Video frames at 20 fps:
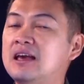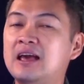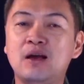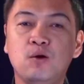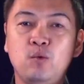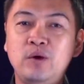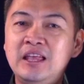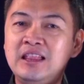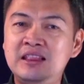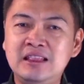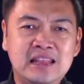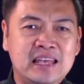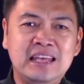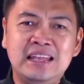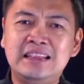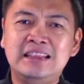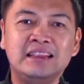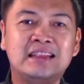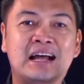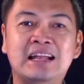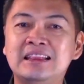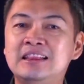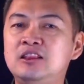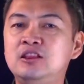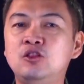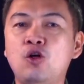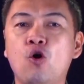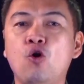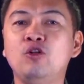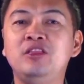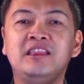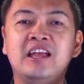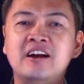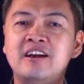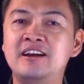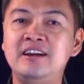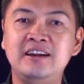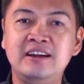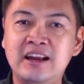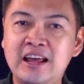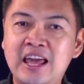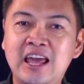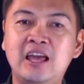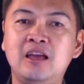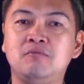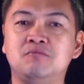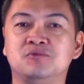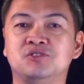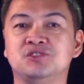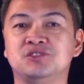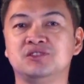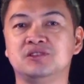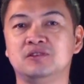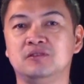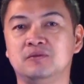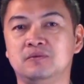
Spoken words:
We need not know their names.